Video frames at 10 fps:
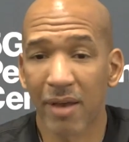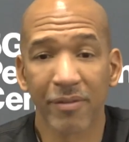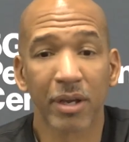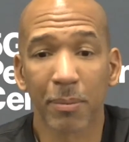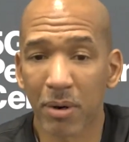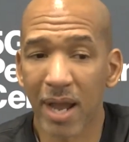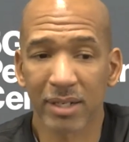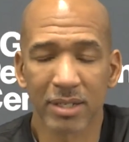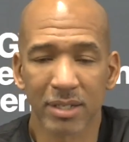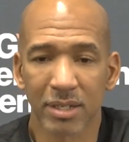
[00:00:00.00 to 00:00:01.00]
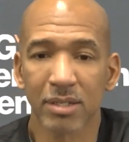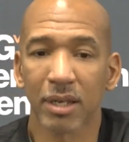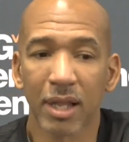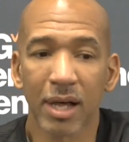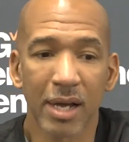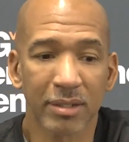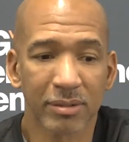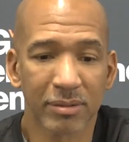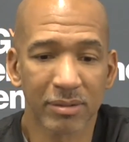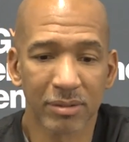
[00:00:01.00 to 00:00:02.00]
a practice, it's a lot.
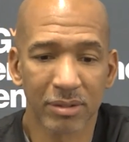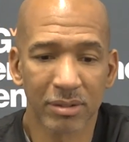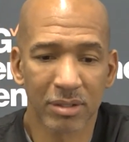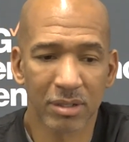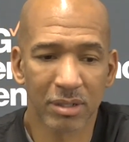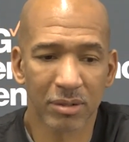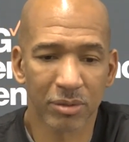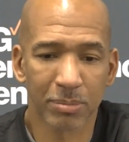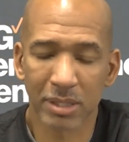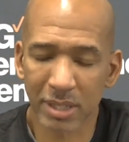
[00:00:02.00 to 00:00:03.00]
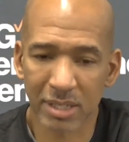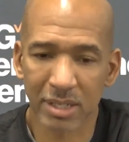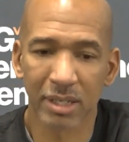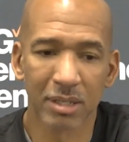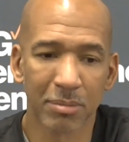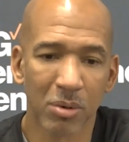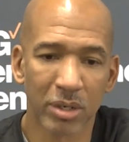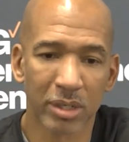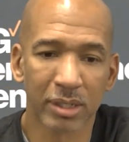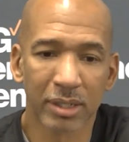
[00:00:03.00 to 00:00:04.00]
From the testing in the
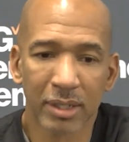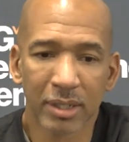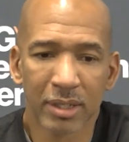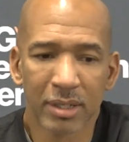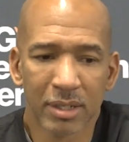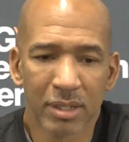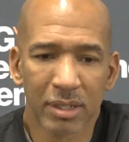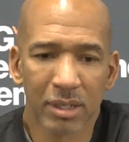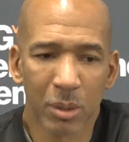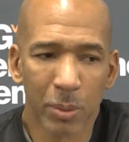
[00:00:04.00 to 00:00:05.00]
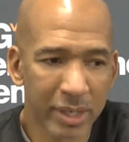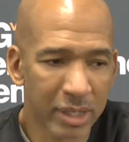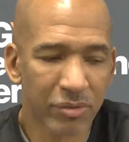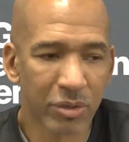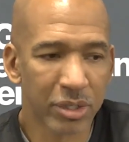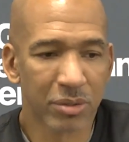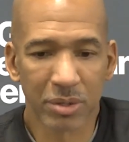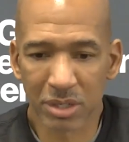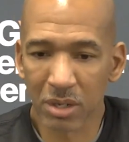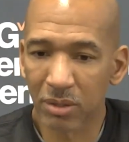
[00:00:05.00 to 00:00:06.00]
morning, waiting for your
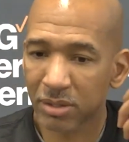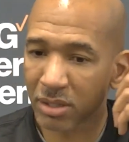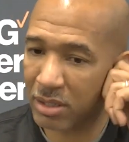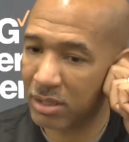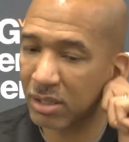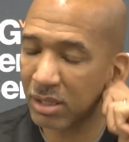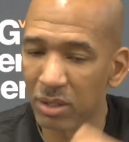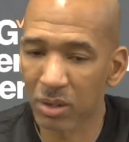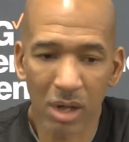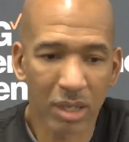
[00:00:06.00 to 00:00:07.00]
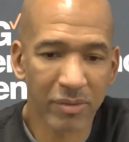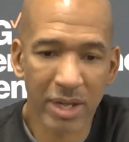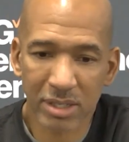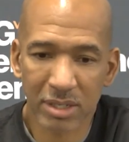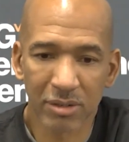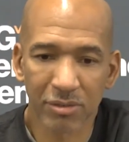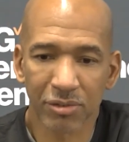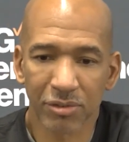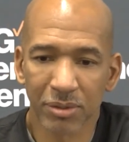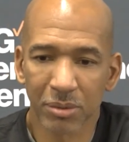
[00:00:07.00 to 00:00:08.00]
results, you know, all of that stuff,
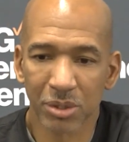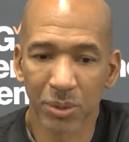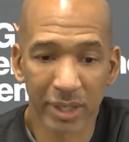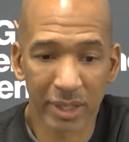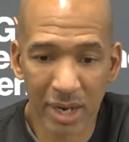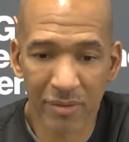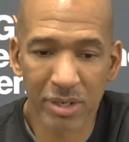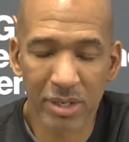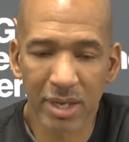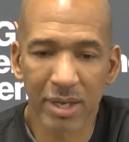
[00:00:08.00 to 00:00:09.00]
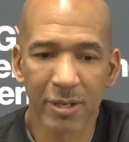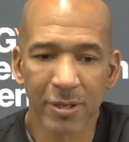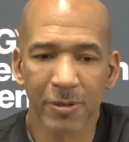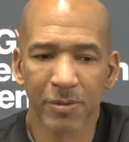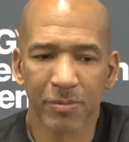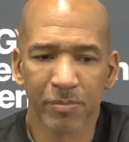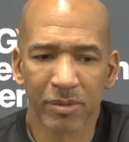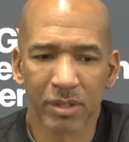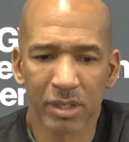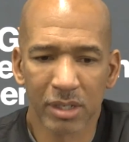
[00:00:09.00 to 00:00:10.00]
doing it every day.
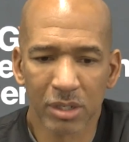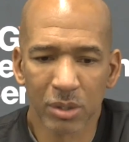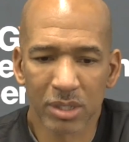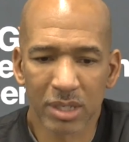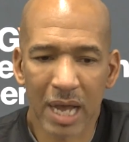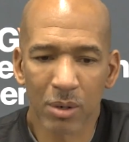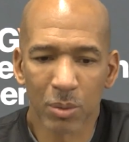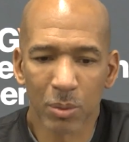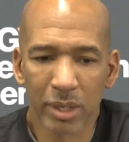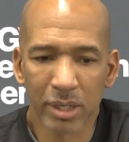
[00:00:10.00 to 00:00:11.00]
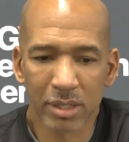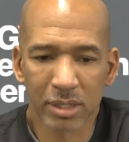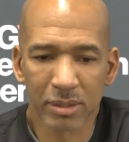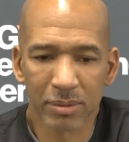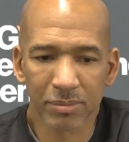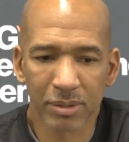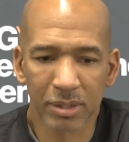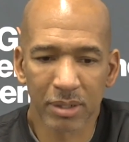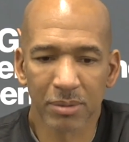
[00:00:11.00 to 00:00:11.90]
You know, it's our way to, you know,